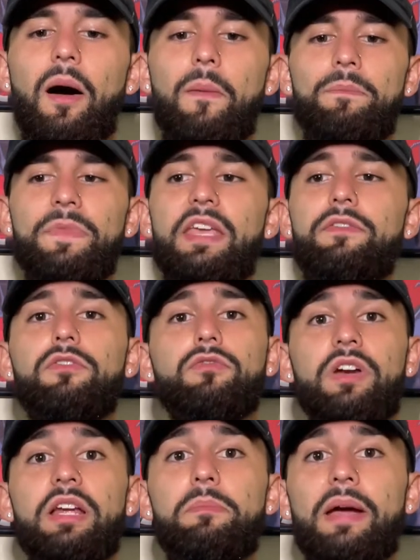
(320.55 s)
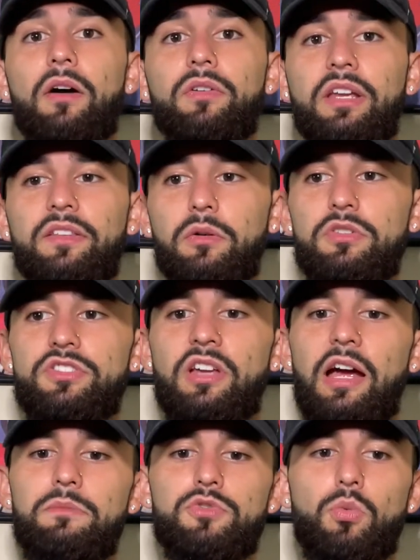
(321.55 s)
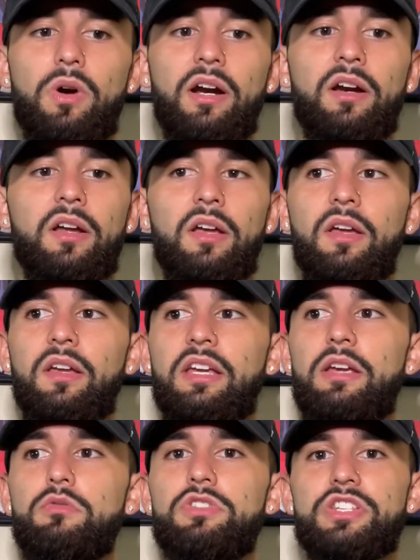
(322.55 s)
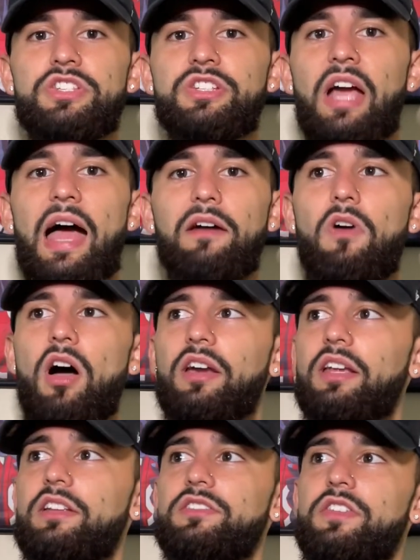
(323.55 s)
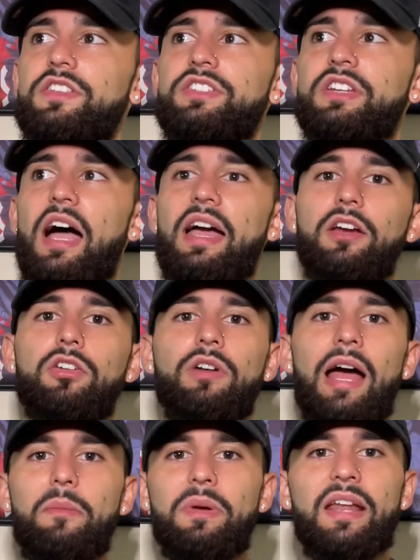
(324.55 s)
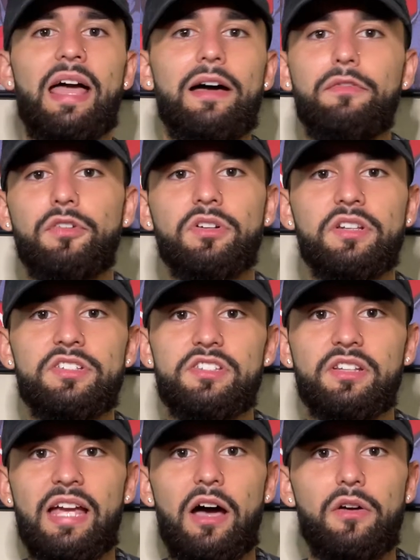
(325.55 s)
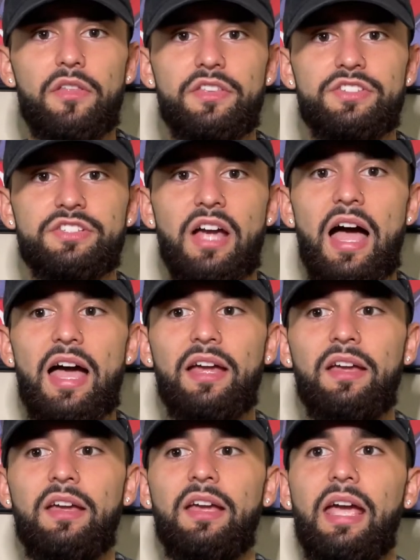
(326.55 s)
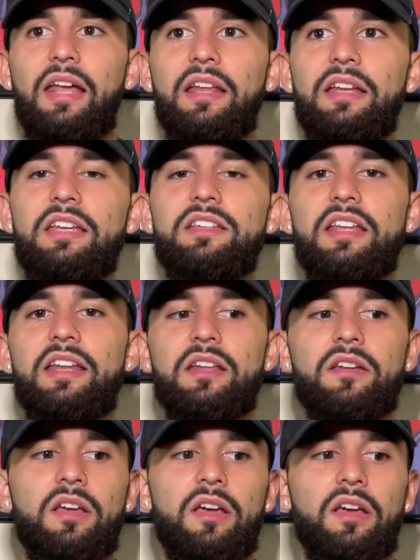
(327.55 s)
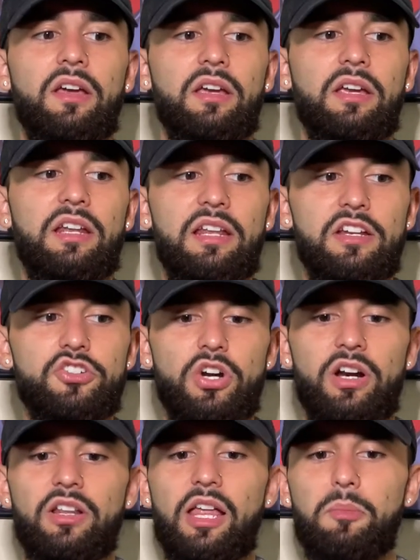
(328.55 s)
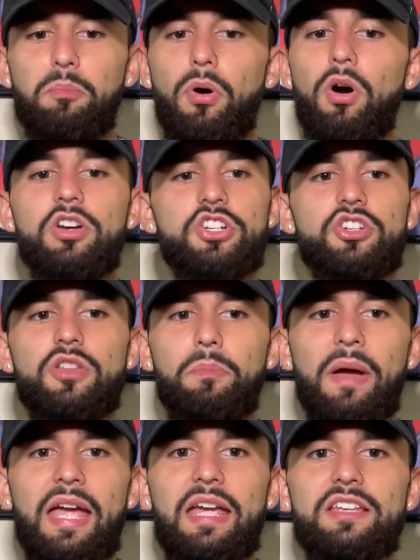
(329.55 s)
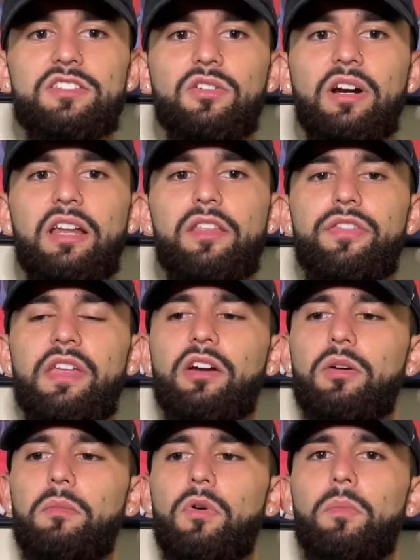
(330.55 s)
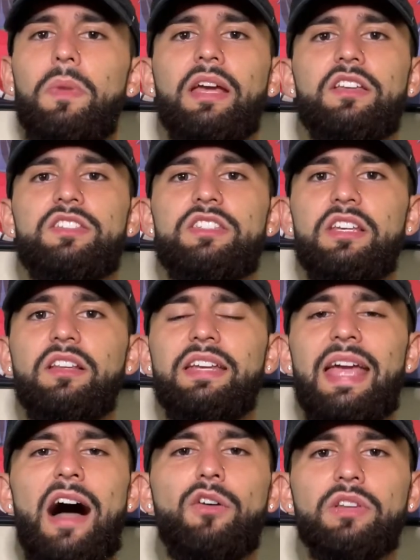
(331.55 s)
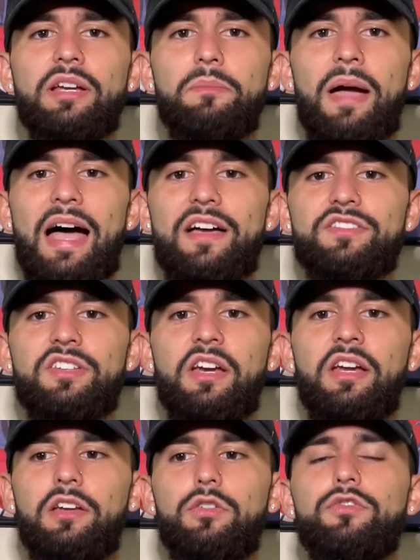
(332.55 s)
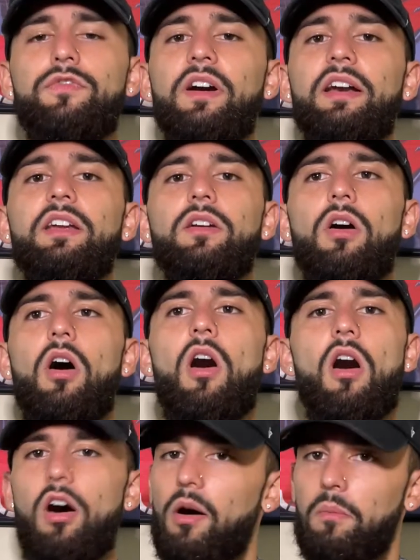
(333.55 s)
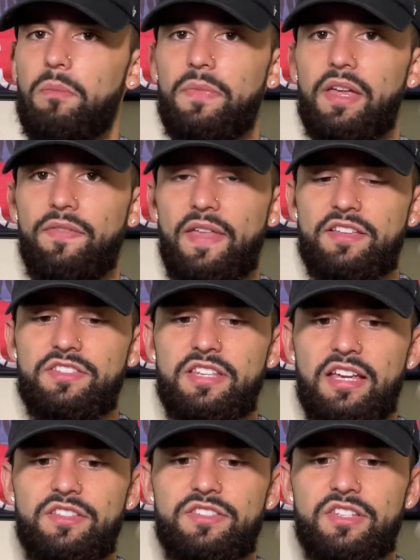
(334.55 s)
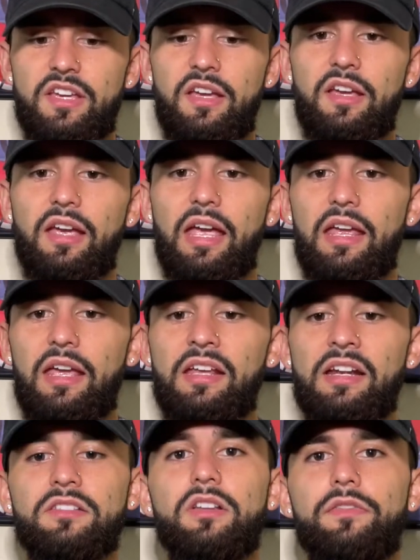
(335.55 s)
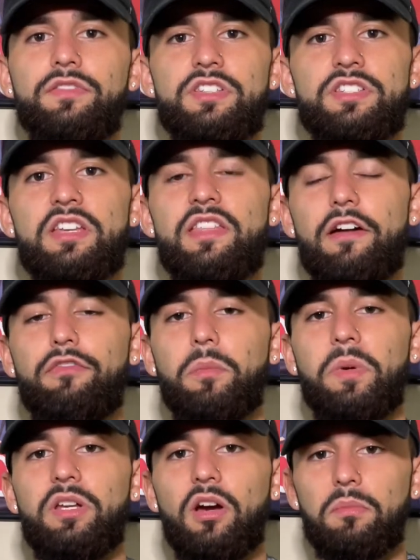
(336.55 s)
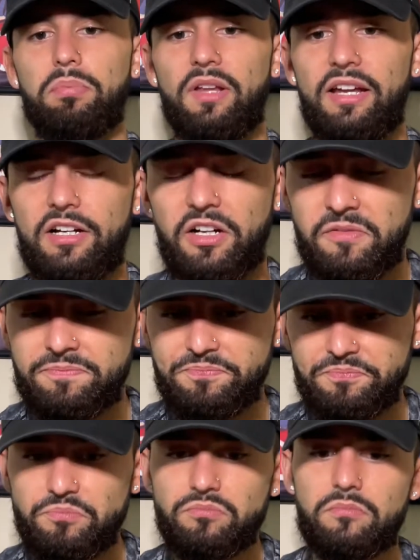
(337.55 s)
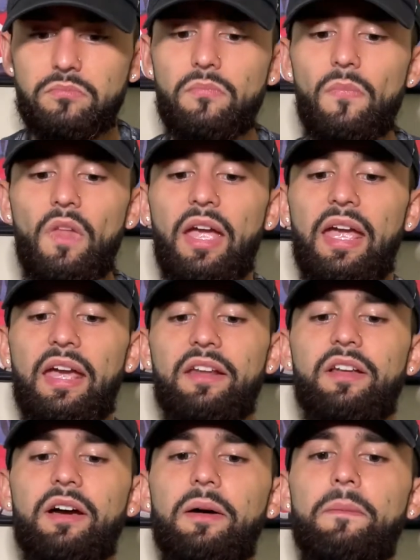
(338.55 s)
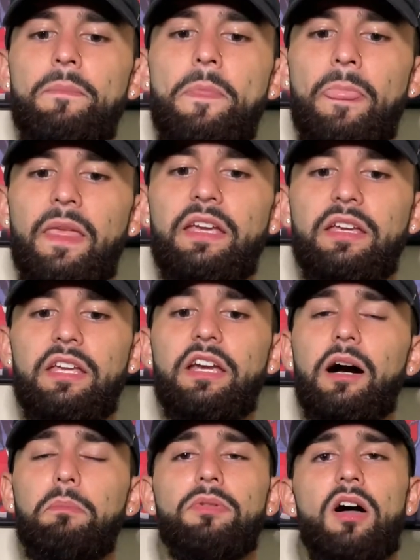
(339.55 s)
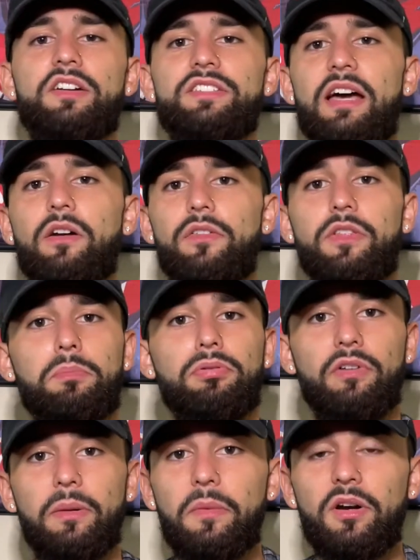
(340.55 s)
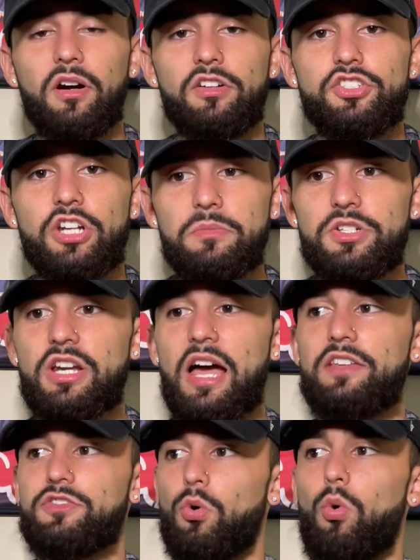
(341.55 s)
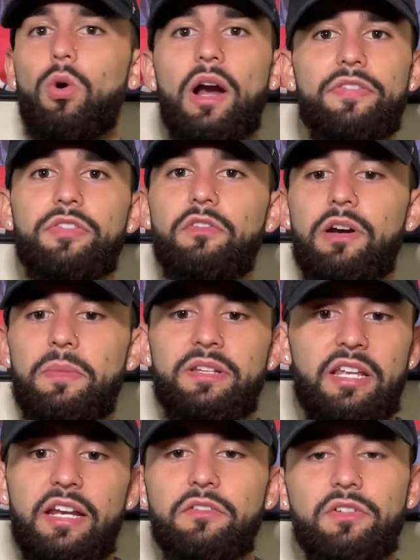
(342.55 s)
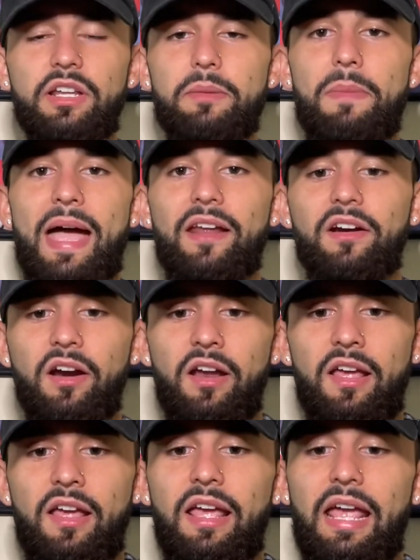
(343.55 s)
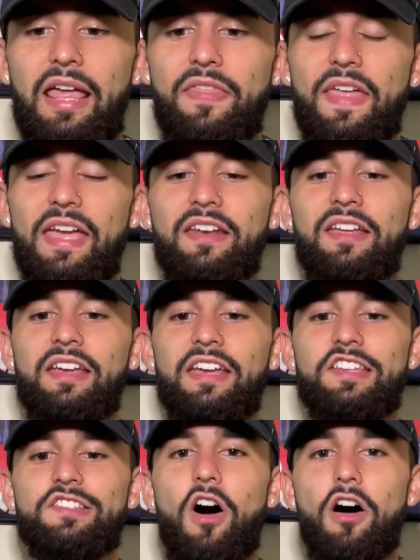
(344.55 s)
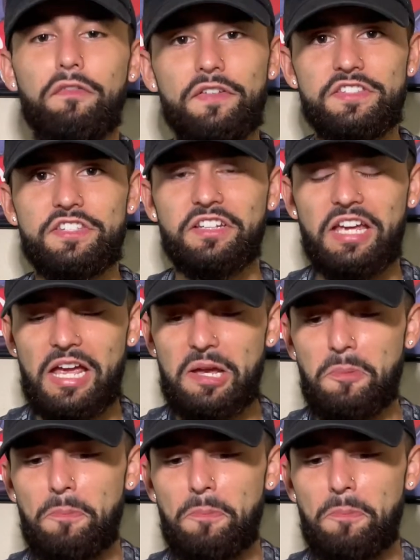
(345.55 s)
Even rebounding, there was times where he would just skyrocket into the sky and grab it effortlessly out of the sky, and then he didn't try to like push the pace or anything or make a silly outlet pass. He was very calm in that sense, and I love to see that from a young player. And he got blocks out on the perimeter on jump shots or at the rim. It didn't really matter. And then his offensive game,